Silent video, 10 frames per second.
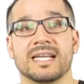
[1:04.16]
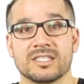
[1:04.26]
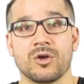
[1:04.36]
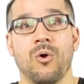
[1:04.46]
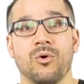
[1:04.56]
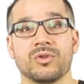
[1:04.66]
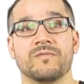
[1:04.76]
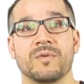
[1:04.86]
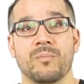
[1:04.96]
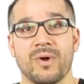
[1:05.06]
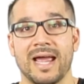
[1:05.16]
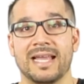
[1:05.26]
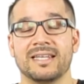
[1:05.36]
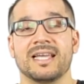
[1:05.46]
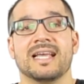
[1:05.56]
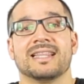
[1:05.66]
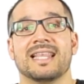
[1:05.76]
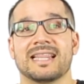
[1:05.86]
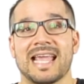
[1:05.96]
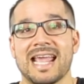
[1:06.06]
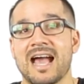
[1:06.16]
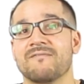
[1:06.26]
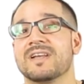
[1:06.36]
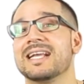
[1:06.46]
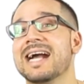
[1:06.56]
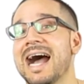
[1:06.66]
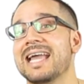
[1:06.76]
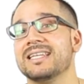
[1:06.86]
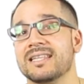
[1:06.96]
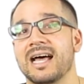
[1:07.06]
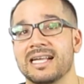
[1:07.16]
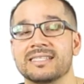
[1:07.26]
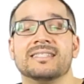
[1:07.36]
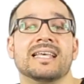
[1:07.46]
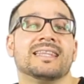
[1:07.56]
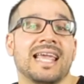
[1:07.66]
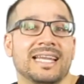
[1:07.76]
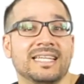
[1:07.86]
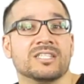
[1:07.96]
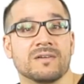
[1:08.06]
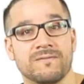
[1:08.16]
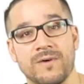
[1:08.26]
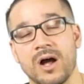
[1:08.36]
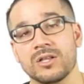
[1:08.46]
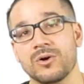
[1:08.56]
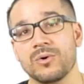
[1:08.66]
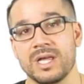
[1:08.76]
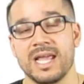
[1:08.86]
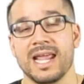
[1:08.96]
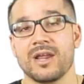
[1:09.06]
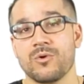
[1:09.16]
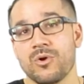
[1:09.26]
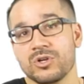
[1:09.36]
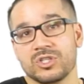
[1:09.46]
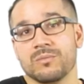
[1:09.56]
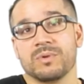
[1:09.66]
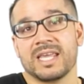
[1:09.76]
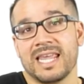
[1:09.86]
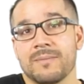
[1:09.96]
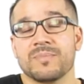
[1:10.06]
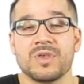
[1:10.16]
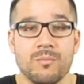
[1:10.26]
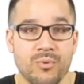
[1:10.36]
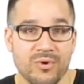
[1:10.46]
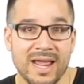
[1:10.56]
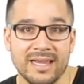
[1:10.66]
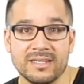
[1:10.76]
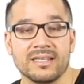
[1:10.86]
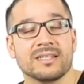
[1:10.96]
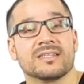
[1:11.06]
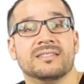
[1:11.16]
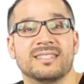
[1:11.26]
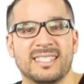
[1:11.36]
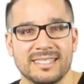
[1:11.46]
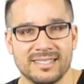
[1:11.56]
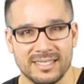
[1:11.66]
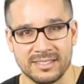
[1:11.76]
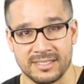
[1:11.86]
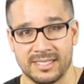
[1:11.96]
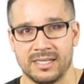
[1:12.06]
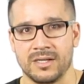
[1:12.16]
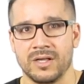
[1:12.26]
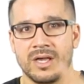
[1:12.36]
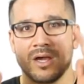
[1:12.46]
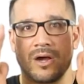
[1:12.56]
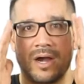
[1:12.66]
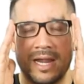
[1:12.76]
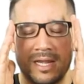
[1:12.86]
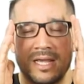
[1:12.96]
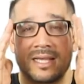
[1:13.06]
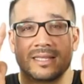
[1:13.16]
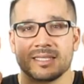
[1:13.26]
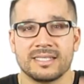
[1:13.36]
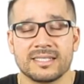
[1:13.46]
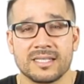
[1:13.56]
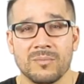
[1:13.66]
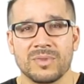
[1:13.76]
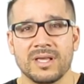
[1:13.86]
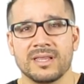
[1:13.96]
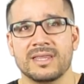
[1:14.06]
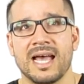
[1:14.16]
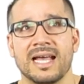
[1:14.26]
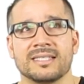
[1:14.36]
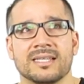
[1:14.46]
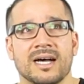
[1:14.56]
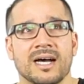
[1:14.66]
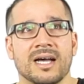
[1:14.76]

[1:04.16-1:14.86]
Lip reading: gets a hold of the brand, that they have guidelines that they need to follow in order to keep the brand consistency. All right. This is something that